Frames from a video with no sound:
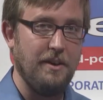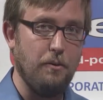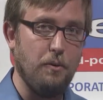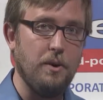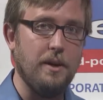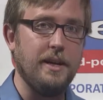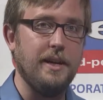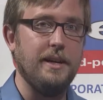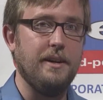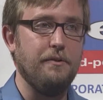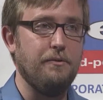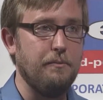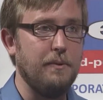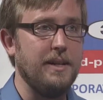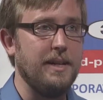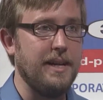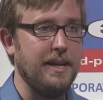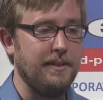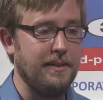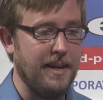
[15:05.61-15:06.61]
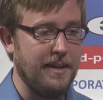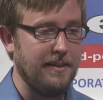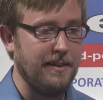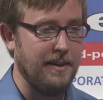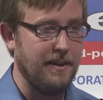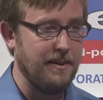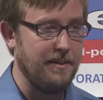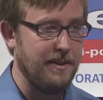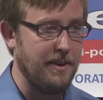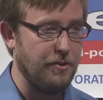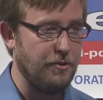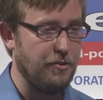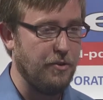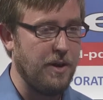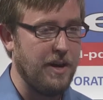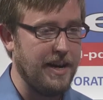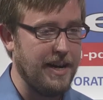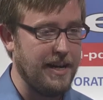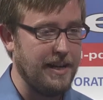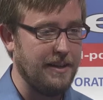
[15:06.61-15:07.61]
Oregon is really that they're
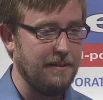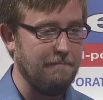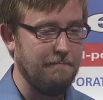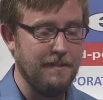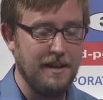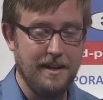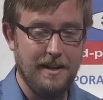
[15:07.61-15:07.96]
trying